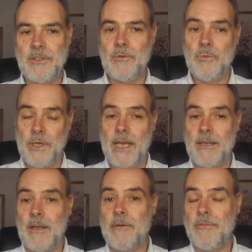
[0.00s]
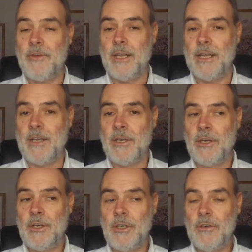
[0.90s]
So we end up feeling
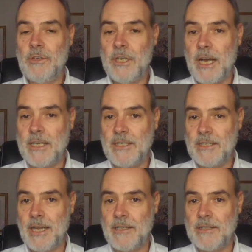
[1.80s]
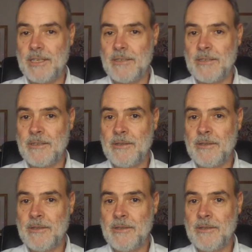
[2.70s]
hugely isolated